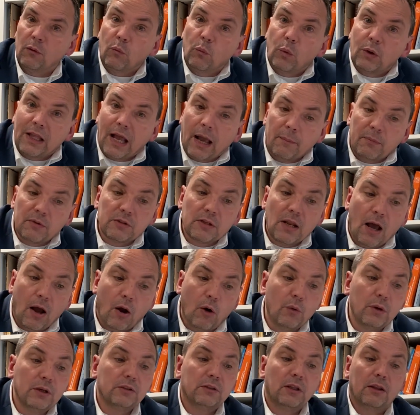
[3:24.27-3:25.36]
What happens
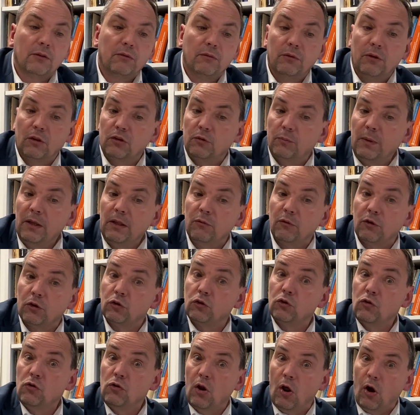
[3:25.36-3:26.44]
now is that the speed was
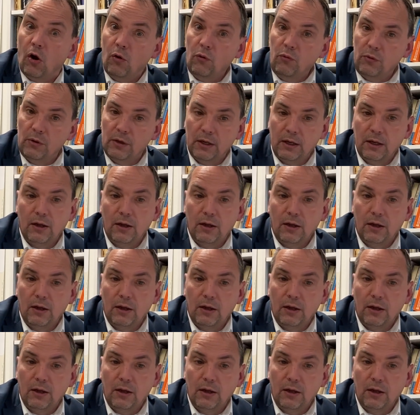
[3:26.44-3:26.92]
too low.